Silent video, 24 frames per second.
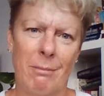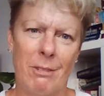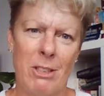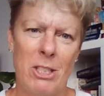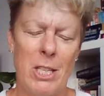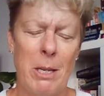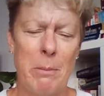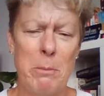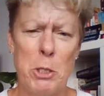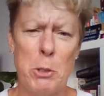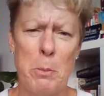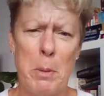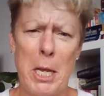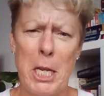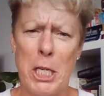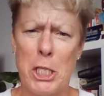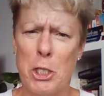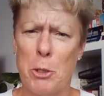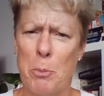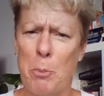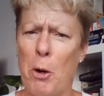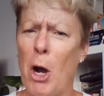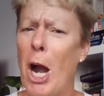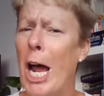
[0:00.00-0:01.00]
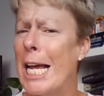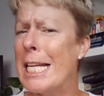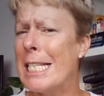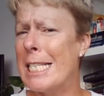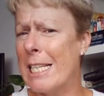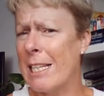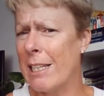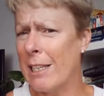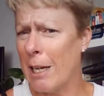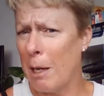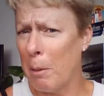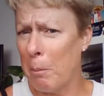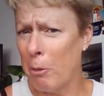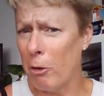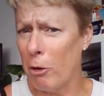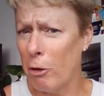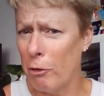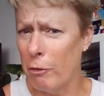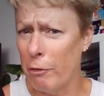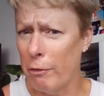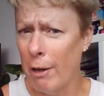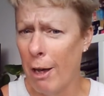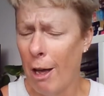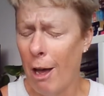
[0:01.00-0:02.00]
seems to be a surprising number
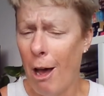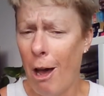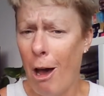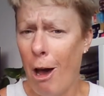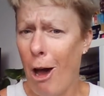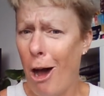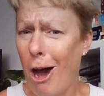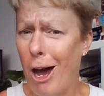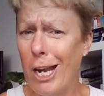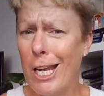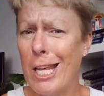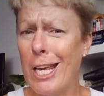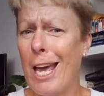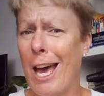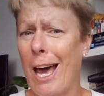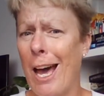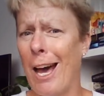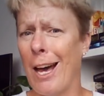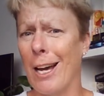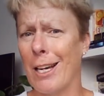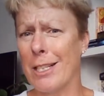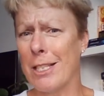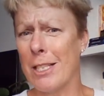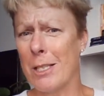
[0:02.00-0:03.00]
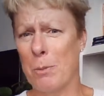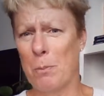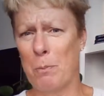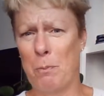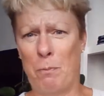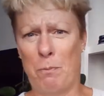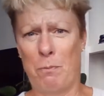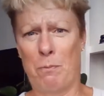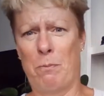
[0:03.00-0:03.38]
of oligarchs